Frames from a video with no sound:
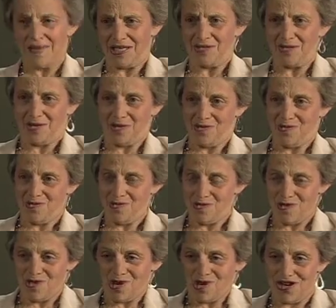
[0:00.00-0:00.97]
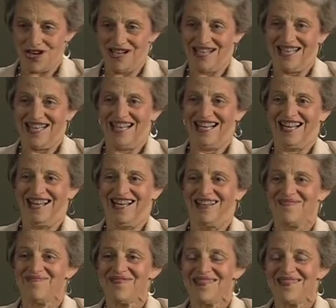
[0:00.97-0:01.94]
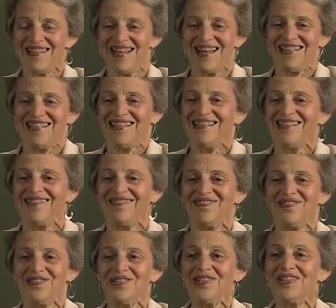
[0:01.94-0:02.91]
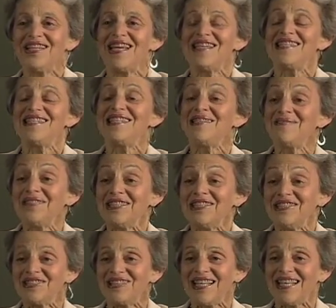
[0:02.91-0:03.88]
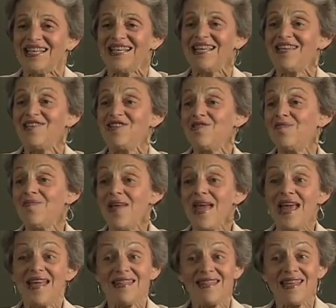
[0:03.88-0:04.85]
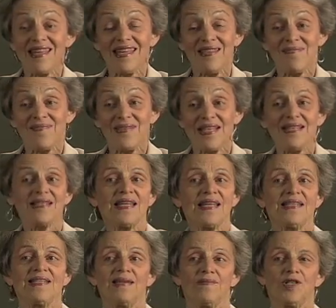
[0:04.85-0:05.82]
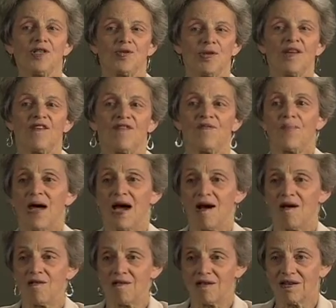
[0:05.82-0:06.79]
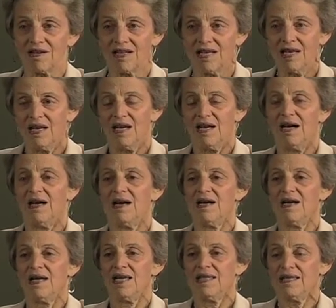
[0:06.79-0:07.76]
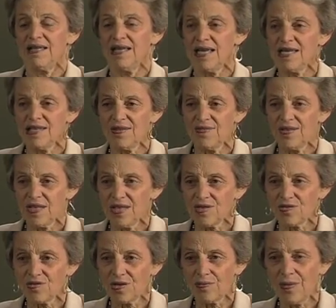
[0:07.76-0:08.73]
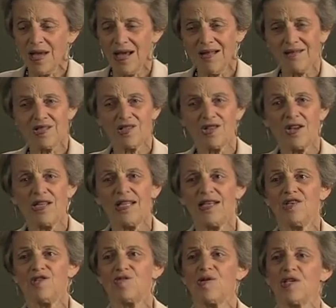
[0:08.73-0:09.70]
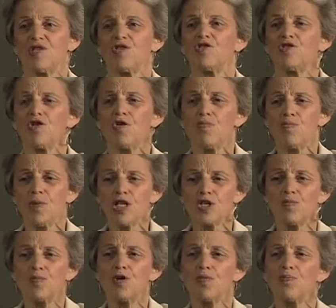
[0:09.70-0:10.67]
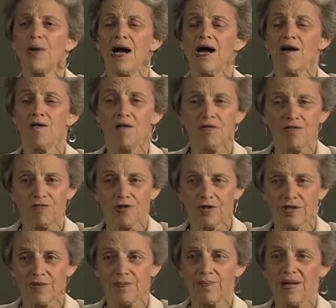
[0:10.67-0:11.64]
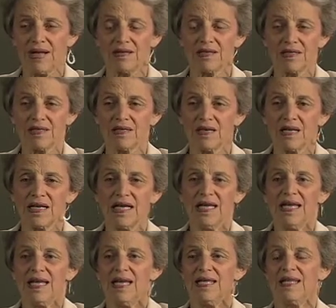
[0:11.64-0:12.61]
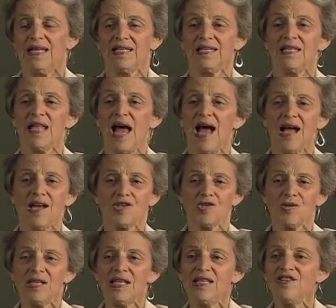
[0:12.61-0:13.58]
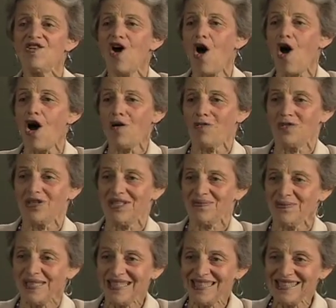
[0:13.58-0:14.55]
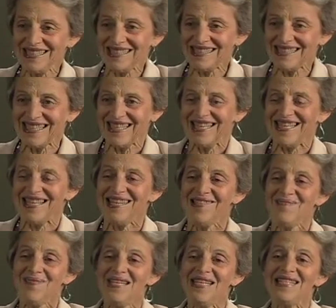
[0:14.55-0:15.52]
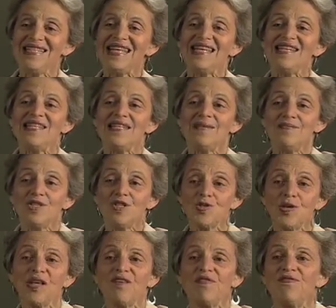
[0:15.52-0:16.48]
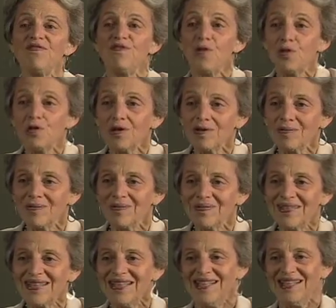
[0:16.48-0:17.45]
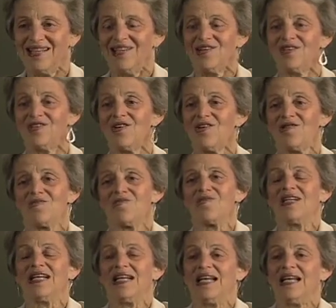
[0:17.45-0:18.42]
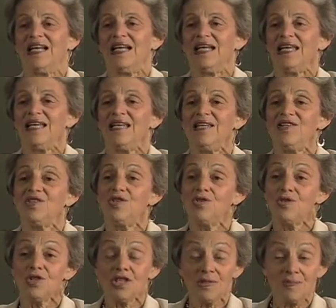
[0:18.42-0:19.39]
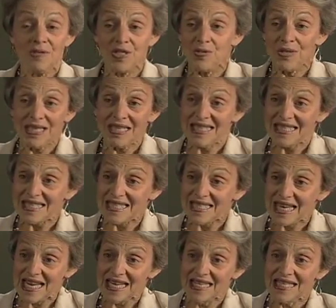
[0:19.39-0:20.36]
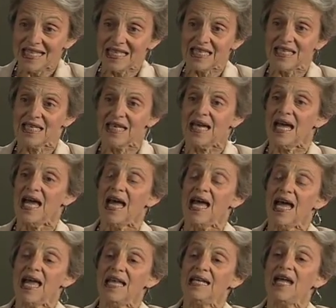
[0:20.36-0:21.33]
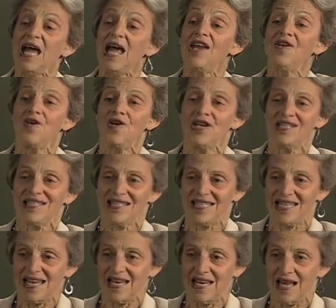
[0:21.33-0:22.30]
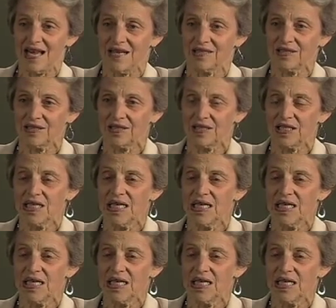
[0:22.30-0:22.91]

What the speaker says: asymmetric war? That the word asymmetry, you may think it means asymmetry of power. In the case of Israel-Palestine, that Israel is so much more powerful than Palestine. That's actually not what it means. It means asymmetry of form. So it is usually between a state and a non-state actor.